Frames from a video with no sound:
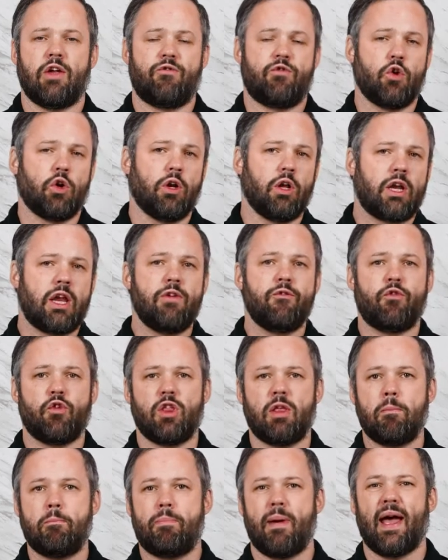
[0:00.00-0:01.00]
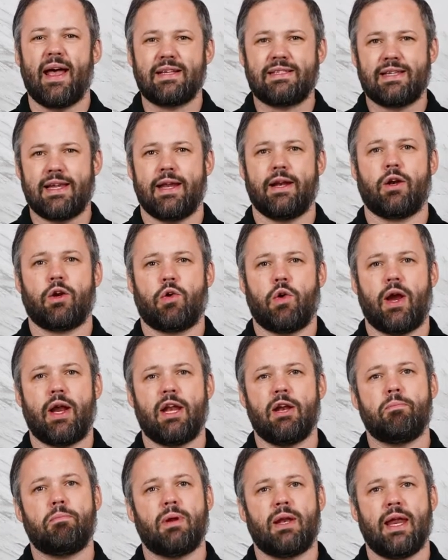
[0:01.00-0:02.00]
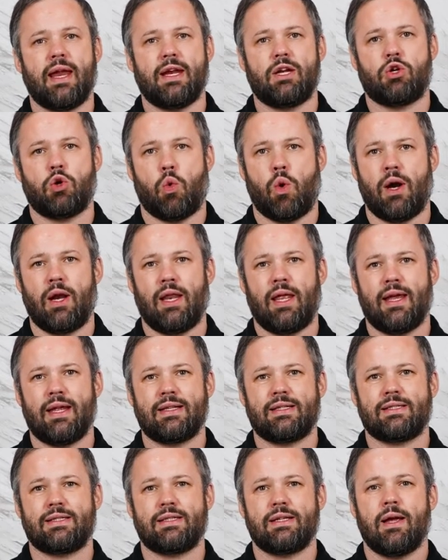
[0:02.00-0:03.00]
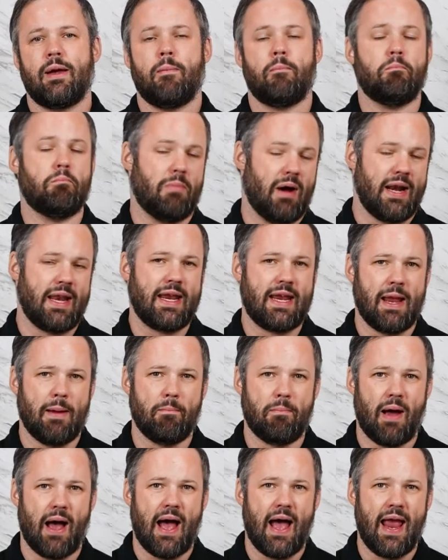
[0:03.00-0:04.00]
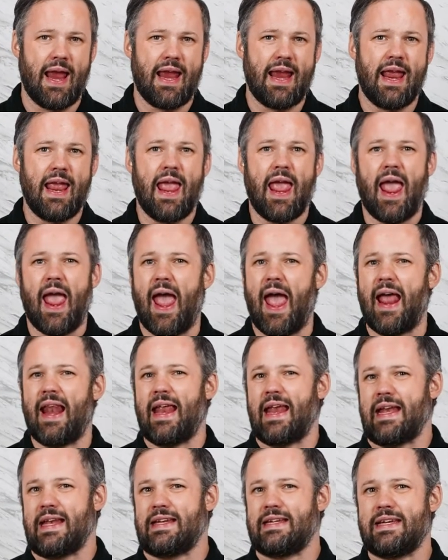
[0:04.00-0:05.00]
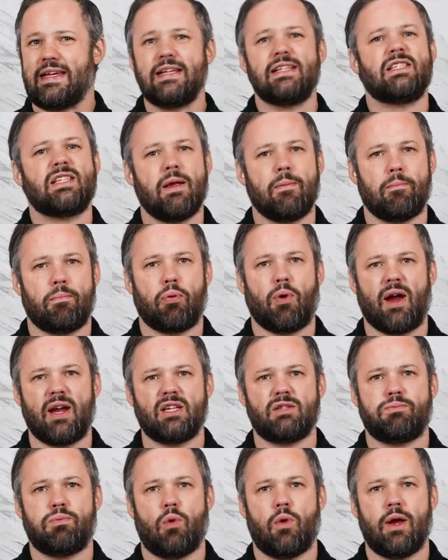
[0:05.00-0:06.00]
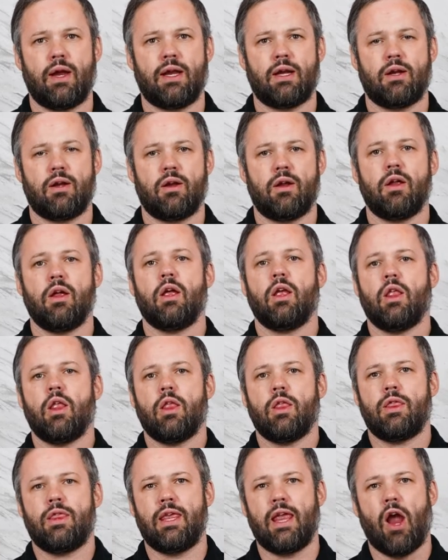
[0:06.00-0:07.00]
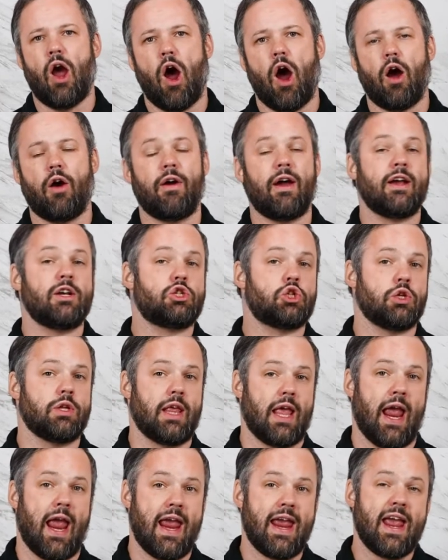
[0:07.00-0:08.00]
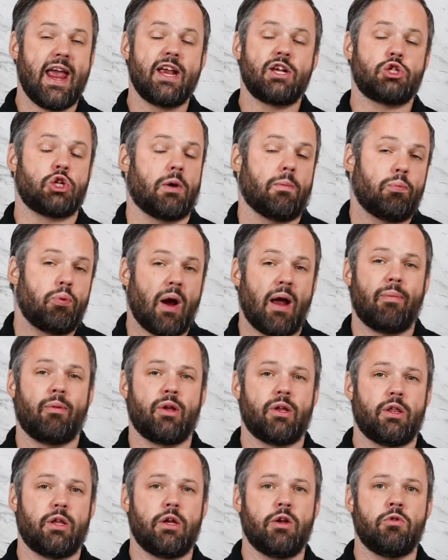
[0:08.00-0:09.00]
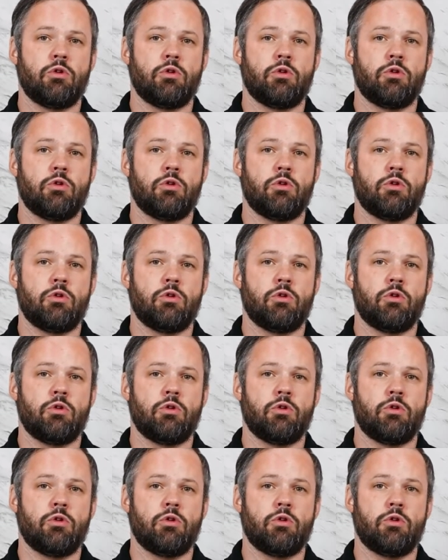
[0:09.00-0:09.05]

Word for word: If you're looking for the best integrated bidet toilets money can buy at a decent price point, the RH or the AH are probably the